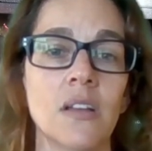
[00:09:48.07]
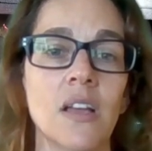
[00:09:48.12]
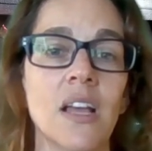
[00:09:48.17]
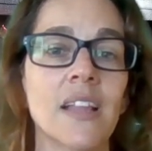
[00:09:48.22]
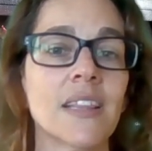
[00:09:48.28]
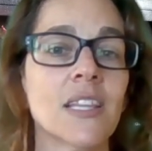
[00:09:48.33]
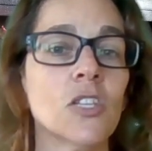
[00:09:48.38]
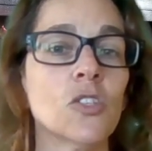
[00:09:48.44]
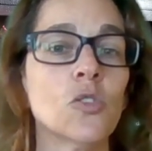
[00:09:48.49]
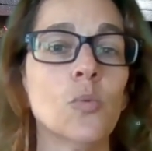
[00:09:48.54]

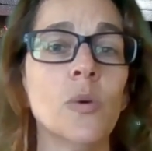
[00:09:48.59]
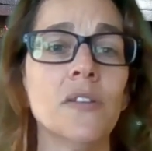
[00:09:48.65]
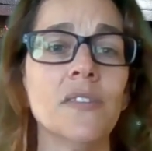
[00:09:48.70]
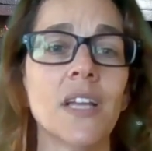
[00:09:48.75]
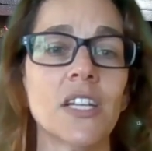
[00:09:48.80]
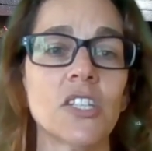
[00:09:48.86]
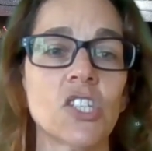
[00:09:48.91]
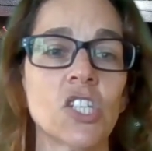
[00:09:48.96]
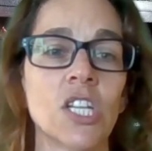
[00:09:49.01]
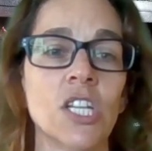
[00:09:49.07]
This will
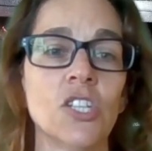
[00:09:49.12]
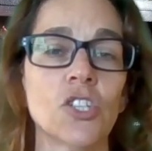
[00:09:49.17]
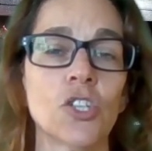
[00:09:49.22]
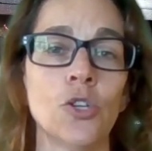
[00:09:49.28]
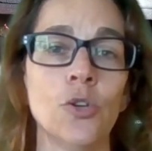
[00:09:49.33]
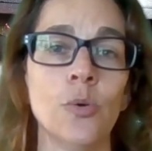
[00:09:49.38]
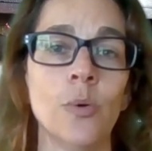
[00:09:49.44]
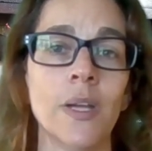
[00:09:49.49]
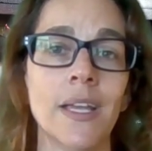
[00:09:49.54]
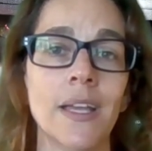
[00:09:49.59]
not change
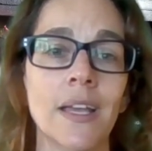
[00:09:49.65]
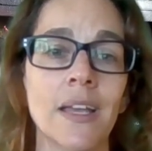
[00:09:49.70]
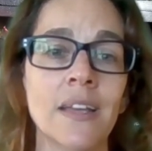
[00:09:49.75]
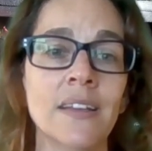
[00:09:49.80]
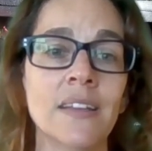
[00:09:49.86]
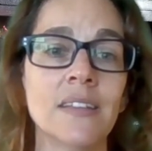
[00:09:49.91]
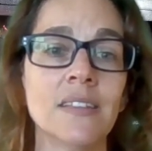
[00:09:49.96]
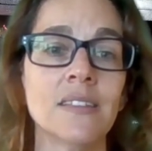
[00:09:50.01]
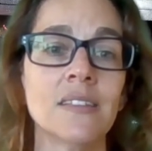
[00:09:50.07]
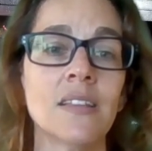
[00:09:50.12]
who he
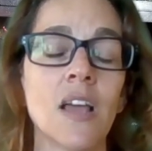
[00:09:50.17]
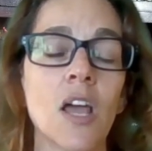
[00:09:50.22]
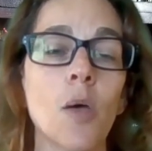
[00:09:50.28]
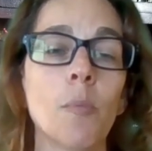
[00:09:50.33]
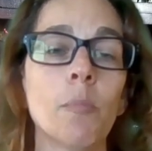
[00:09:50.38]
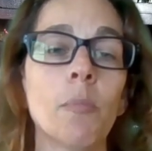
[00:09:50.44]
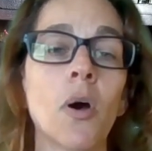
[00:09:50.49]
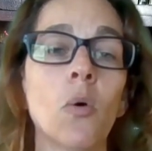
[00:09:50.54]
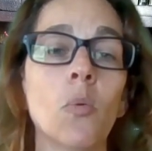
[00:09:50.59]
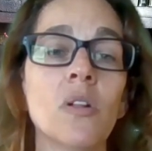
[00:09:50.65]
is,
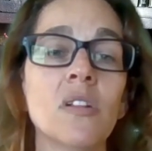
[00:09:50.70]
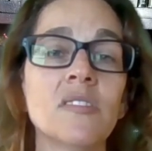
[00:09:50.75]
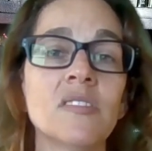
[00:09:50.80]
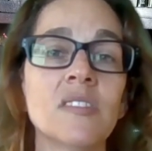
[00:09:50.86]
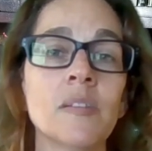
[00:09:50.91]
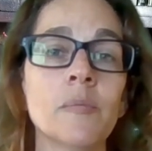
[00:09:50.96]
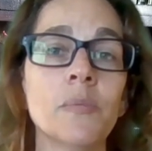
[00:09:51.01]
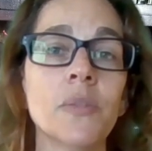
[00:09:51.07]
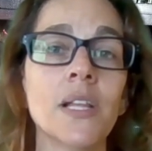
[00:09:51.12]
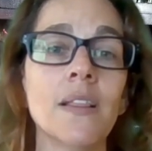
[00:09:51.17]
but will
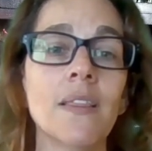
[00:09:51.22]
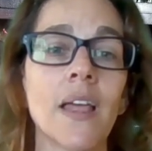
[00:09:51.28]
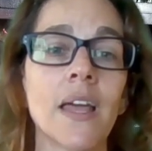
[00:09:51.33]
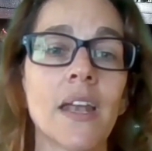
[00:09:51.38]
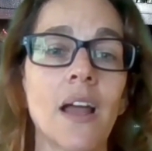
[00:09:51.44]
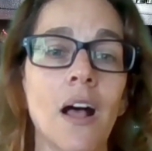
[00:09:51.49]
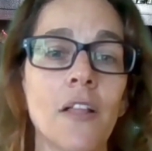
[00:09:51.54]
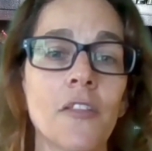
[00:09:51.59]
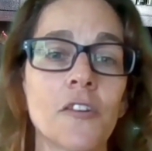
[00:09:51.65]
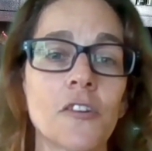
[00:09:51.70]
simply let
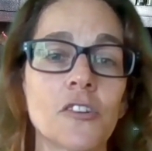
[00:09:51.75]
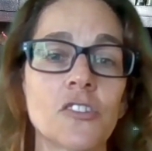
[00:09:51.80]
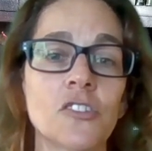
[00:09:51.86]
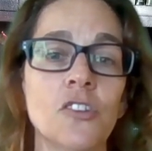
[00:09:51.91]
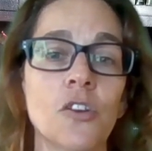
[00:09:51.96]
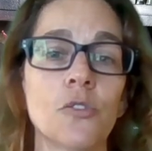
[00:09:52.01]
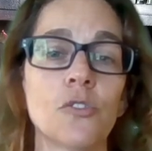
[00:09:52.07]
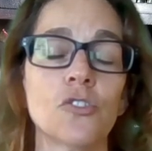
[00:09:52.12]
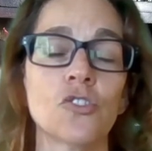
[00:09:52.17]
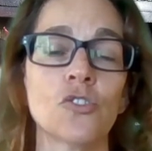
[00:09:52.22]
others
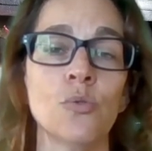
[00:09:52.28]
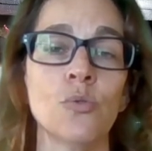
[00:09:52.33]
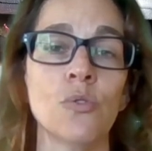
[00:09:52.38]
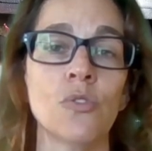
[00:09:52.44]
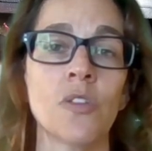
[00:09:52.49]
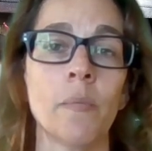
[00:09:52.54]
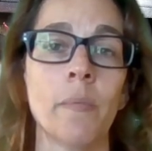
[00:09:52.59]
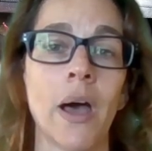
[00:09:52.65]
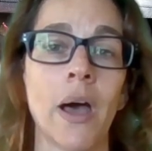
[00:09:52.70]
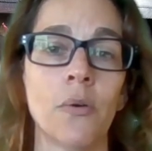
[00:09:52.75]
know the truth
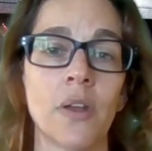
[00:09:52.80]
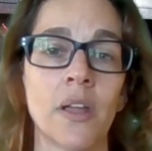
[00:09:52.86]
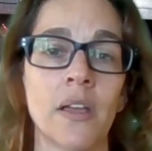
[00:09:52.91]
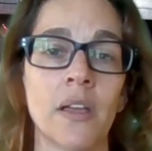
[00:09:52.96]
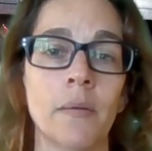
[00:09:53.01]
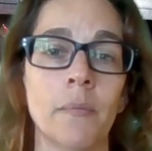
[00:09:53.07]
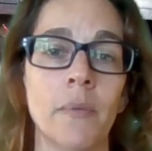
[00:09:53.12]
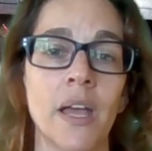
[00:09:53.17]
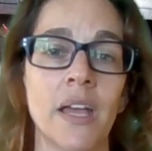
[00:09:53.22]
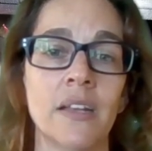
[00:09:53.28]
about
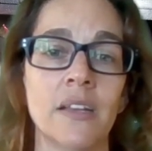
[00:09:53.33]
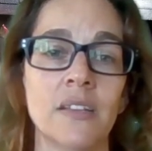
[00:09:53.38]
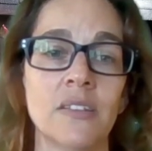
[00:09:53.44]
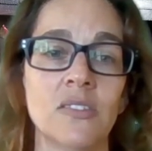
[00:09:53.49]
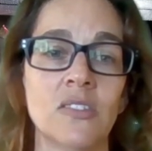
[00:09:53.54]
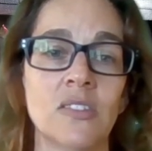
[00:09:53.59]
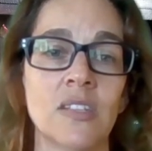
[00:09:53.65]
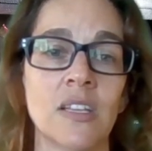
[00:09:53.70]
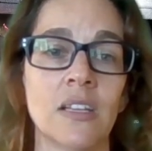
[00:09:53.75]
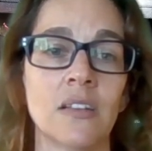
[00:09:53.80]
him and his
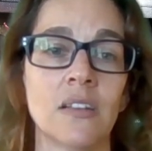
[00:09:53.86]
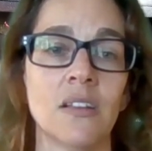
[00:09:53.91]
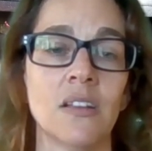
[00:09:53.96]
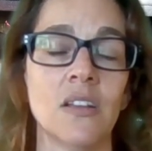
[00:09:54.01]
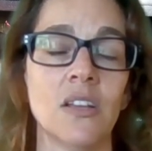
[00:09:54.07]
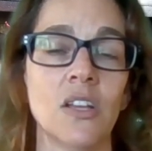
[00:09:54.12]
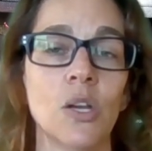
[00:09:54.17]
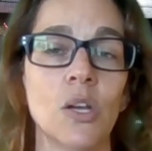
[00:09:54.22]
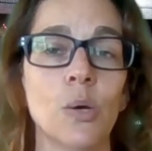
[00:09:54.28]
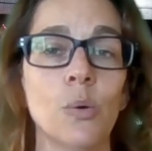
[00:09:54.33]
sin,
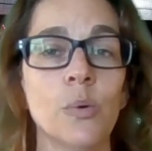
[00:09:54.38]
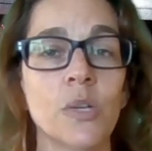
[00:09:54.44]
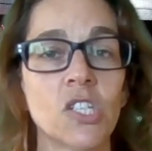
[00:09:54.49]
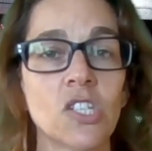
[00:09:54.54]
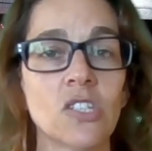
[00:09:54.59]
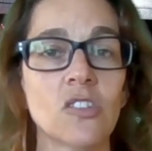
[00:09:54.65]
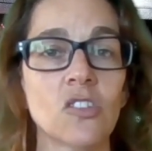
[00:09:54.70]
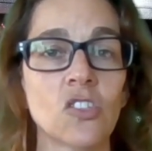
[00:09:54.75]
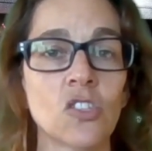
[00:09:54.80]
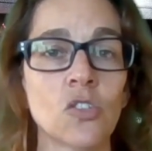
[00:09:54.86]
which
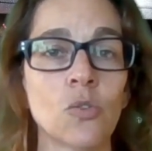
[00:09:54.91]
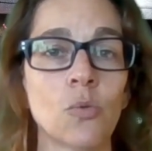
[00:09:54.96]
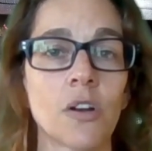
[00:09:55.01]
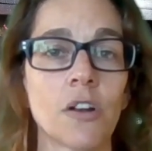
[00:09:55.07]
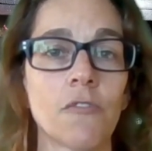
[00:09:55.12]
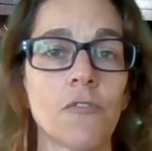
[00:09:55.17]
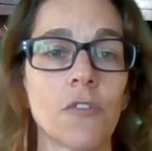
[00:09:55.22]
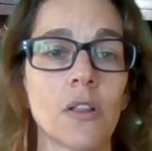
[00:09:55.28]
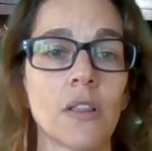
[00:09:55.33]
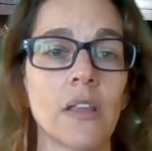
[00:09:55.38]
is a sort
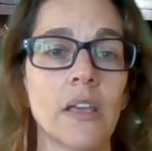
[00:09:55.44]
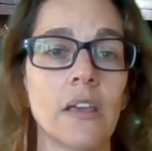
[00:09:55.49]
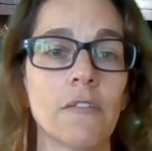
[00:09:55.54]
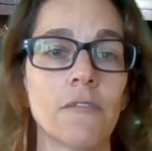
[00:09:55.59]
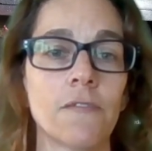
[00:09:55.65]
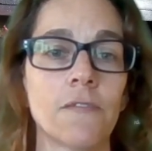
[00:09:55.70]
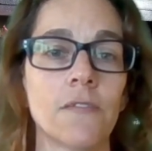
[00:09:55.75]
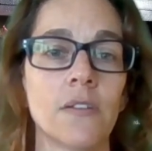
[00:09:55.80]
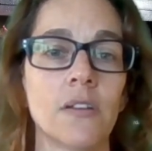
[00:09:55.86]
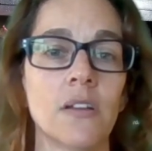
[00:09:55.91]
of
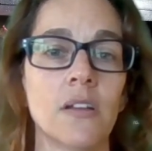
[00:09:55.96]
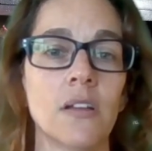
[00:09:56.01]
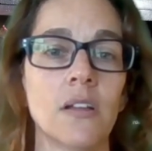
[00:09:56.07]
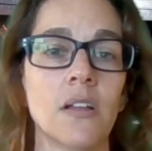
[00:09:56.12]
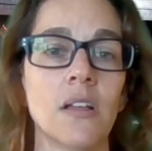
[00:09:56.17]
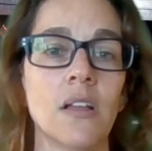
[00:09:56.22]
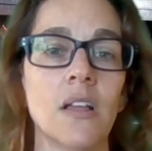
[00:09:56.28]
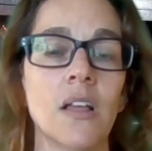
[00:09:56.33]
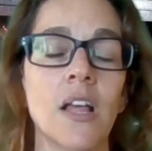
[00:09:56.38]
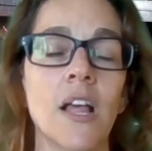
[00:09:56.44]
relief.
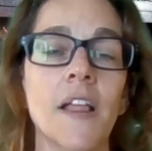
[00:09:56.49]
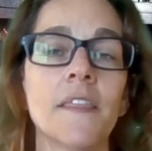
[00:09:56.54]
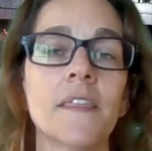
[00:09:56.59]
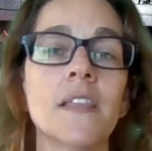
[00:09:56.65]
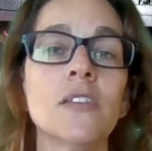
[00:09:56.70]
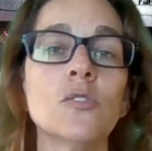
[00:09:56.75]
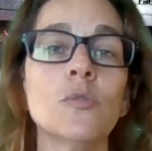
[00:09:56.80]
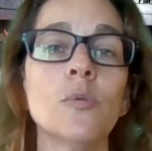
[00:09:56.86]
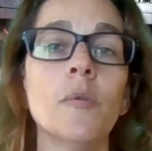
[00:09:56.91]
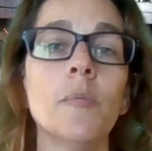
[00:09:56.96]

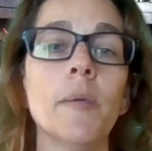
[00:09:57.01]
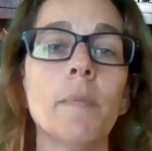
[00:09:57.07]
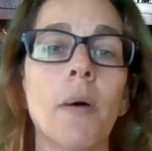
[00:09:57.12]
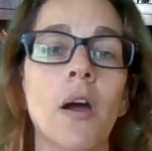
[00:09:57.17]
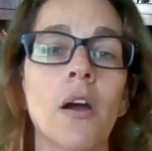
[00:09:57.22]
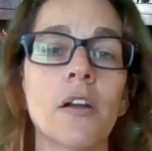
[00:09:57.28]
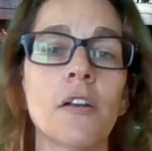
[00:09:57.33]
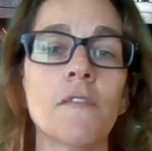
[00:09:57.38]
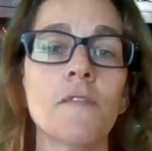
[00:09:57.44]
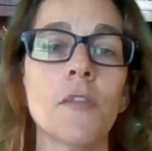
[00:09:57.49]
This will be
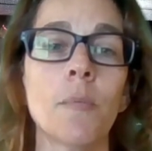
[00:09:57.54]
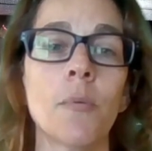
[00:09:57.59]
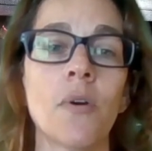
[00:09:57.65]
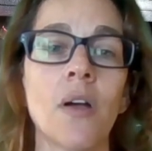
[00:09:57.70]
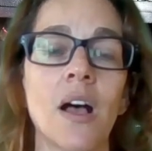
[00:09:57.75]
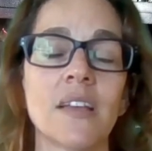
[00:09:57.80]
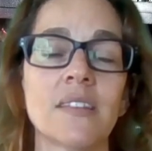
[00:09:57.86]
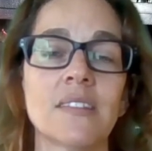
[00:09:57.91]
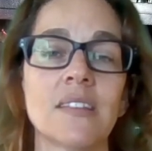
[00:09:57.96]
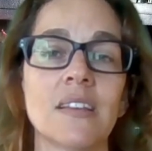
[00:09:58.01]
part of the
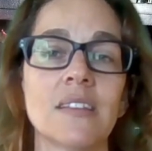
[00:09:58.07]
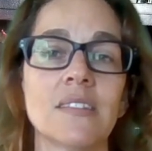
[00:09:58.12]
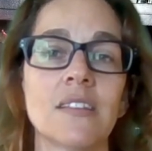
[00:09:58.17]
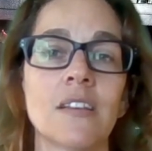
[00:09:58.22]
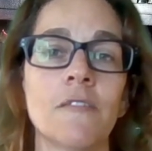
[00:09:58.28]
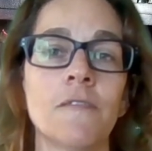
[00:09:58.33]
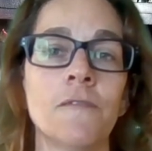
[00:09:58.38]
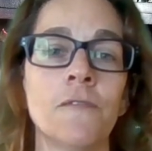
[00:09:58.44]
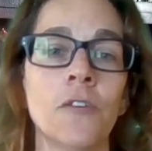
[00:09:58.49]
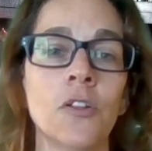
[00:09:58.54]
process
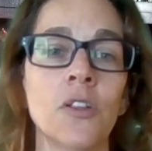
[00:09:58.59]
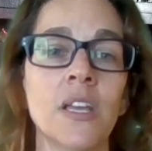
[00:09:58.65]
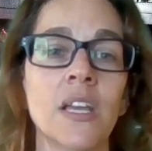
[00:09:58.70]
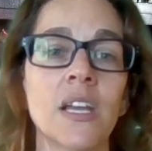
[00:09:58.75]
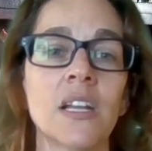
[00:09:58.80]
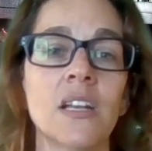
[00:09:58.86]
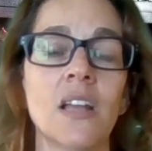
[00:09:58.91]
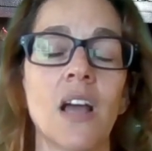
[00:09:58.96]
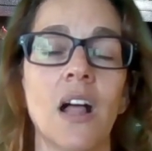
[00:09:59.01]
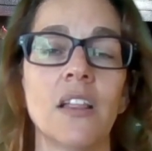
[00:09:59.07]
of fully
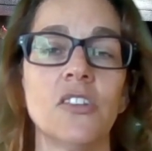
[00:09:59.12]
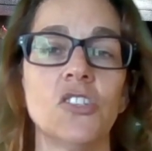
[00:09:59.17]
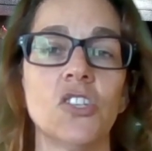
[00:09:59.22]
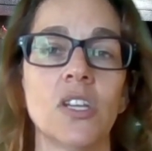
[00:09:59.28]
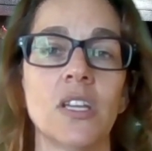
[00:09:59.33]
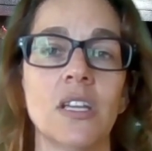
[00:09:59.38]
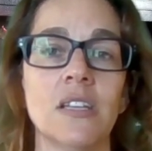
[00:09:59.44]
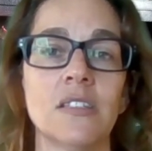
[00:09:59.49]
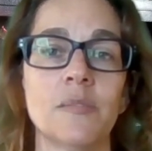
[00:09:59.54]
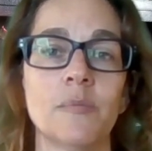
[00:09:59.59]
acknowledging
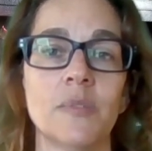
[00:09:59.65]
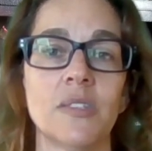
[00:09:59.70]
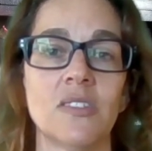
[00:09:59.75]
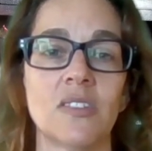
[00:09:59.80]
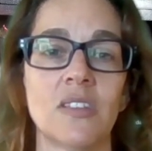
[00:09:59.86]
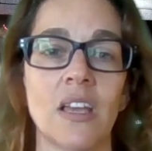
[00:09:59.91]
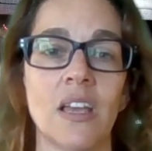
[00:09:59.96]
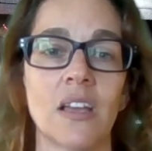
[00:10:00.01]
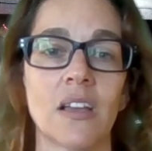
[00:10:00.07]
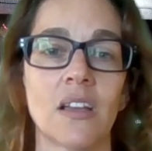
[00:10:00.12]
his
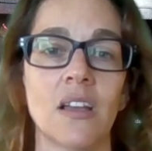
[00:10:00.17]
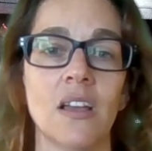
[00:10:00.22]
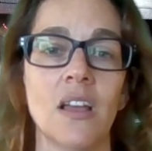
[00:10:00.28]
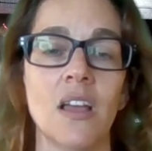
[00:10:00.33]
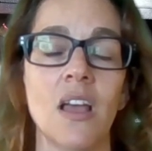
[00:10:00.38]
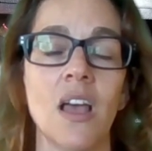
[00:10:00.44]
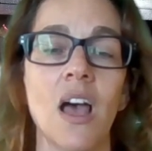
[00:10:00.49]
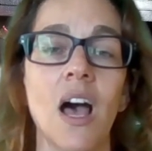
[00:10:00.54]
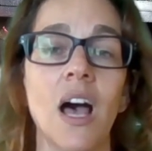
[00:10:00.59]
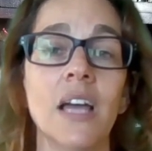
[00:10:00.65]
mistake,
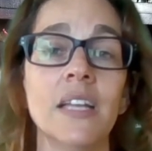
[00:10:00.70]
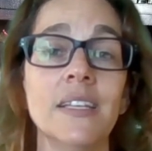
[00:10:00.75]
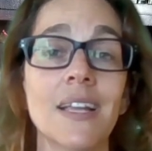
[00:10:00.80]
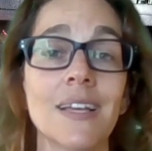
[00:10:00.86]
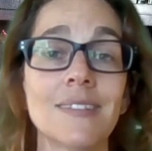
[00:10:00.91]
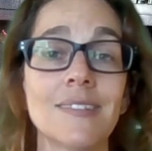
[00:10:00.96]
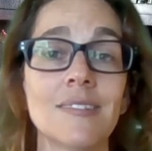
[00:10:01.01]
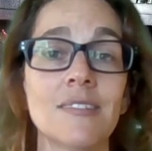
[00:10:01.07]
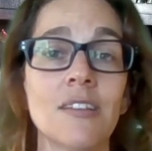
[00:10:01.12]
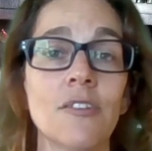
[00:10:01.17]
a
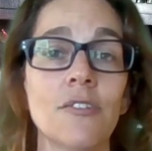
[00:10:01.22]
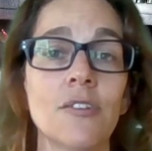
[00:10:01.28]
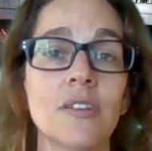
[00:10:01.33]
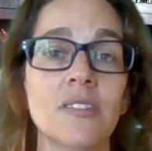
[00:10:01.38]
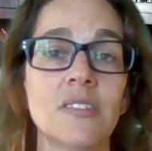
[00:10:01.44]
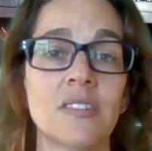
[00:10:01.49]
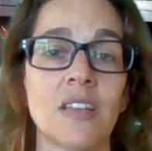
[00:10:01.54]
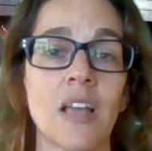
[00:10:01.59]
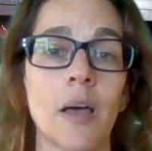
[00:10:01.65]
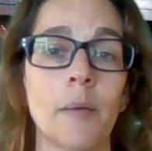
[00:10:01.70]
necessary
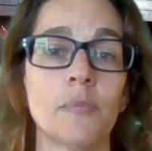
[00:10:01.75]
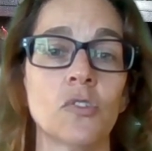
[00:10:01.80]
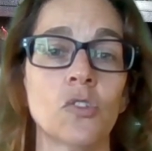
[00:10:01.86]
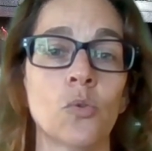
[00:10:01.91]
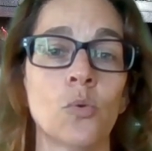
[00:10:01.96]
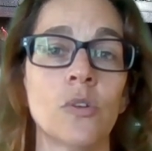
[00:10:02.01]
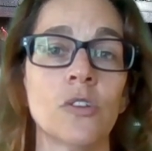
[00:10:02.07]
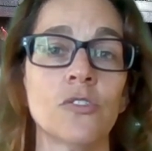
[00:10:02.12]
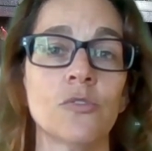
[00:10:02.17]
step towards